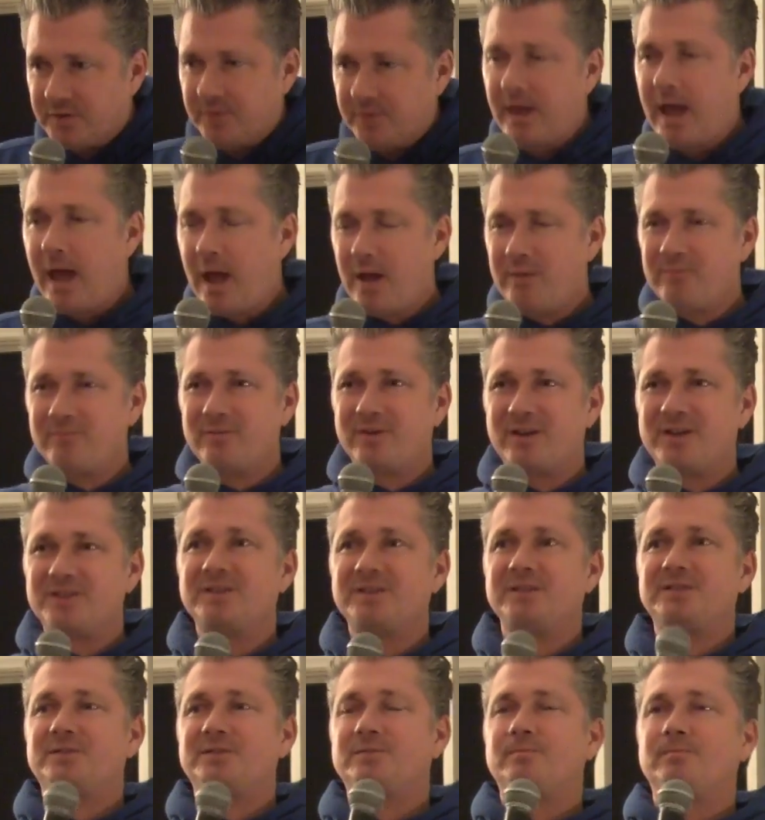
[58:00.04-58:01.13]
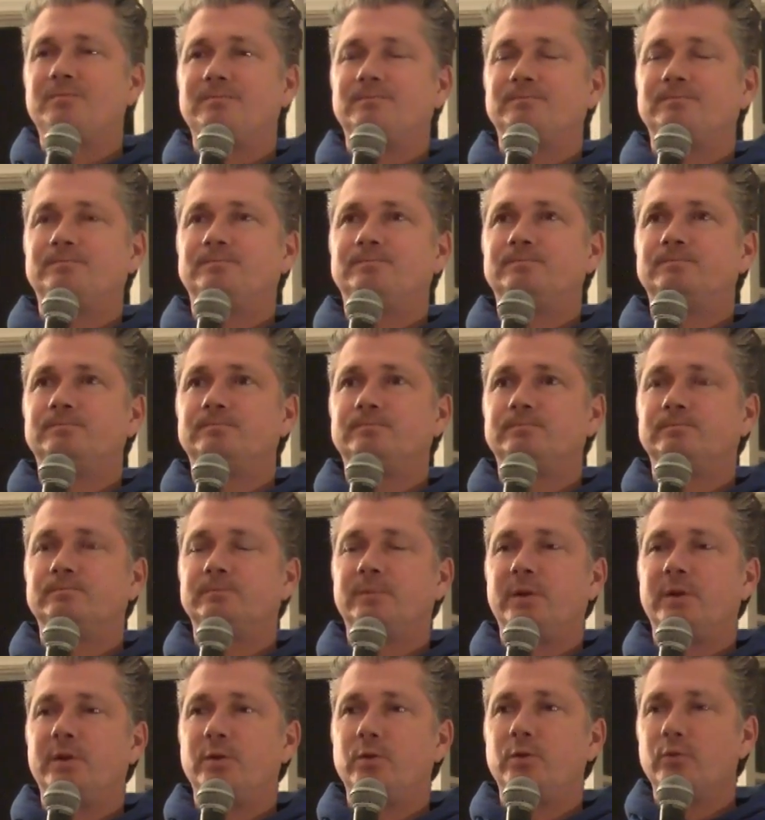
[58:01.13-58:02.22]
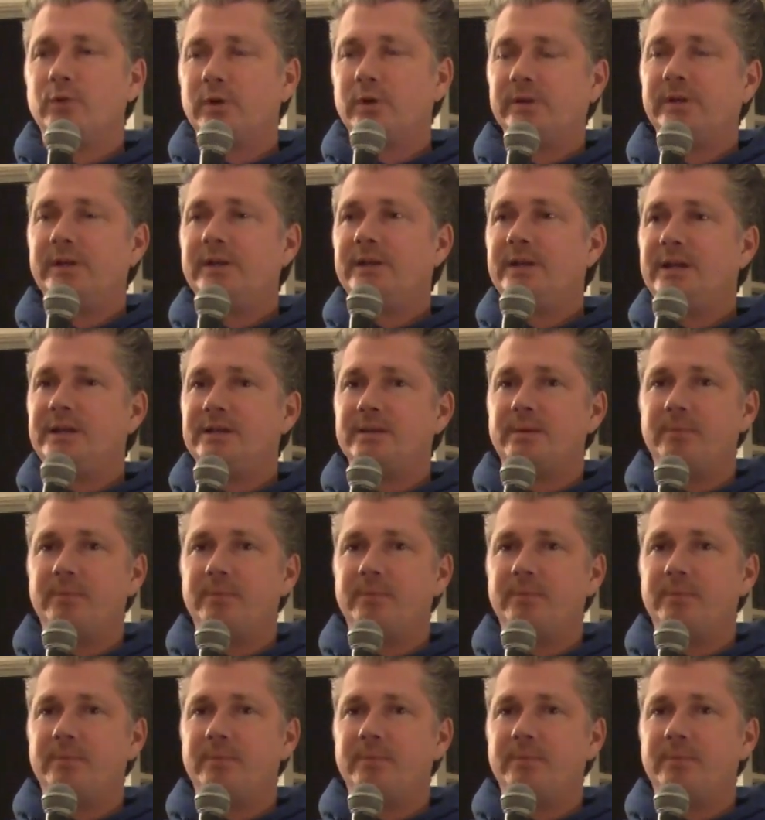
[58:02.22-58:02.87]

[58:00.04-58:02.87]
So because you really